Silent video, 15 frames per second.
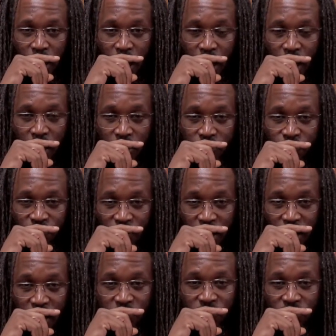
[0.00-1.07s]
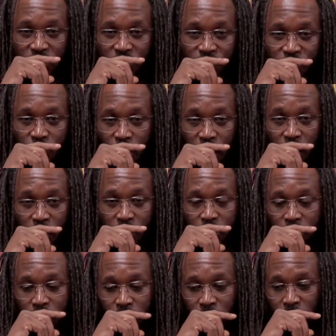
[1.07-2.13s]
and financially if you can.
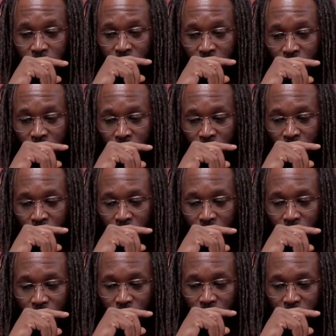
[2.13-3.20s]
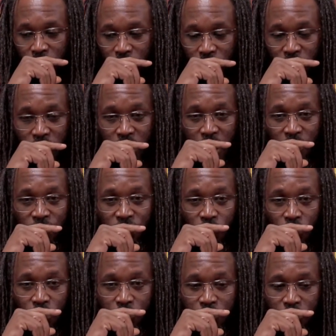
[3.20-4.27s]
Right? You're looking out
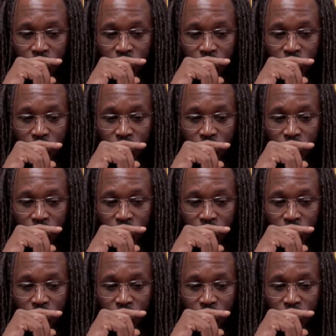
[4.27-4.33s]
for them.